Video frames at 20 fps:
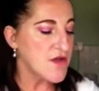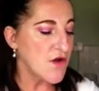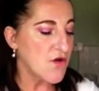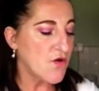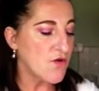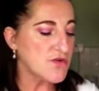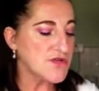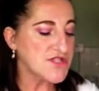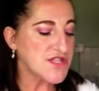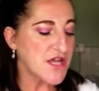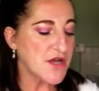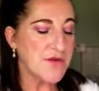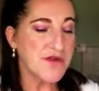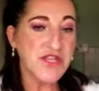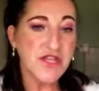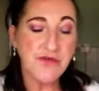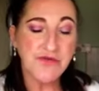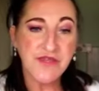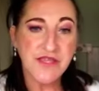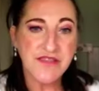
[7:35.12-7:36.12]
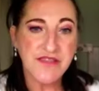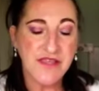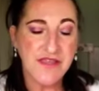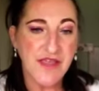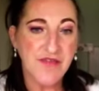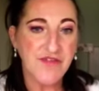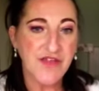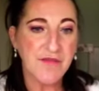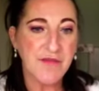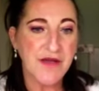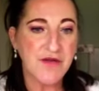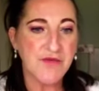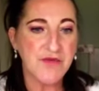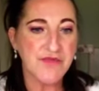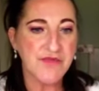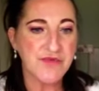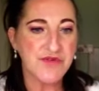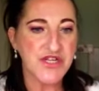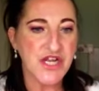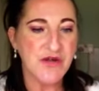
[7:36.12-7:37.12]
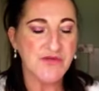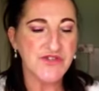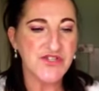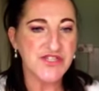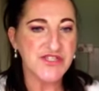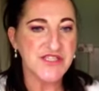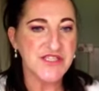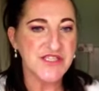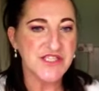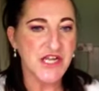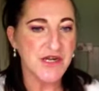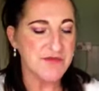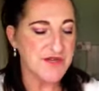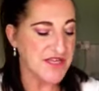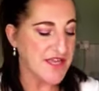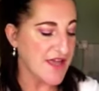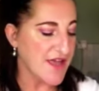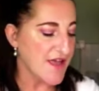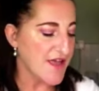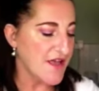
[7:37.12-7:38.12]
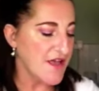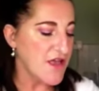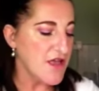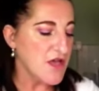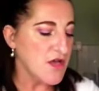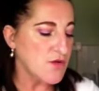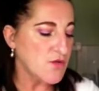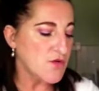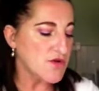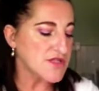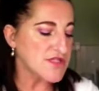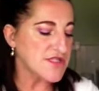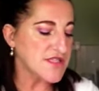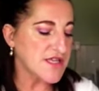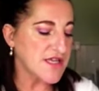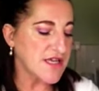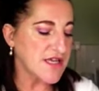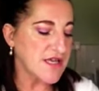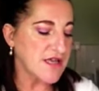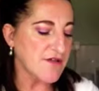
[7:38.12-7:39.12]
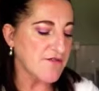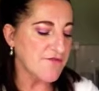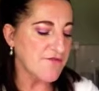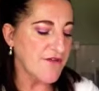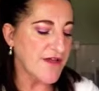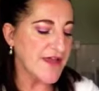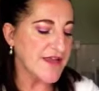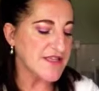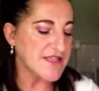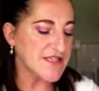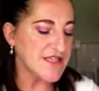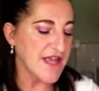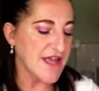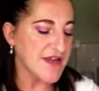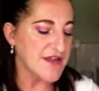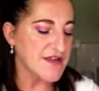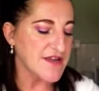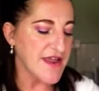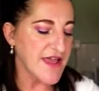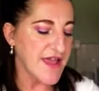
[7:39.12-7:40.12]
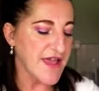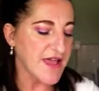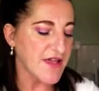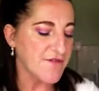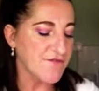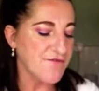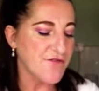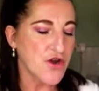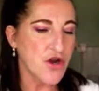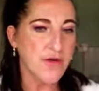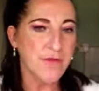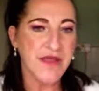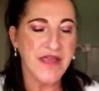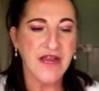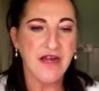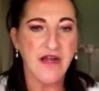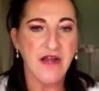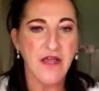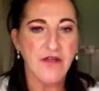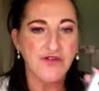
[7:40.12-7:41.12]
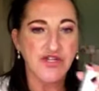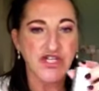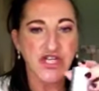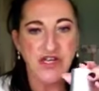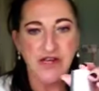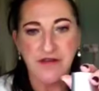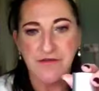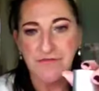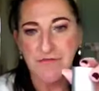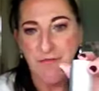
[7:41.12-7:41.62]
Also, a new thing that they've come out with, which I was just in time to get, was the face and neck firming lotion.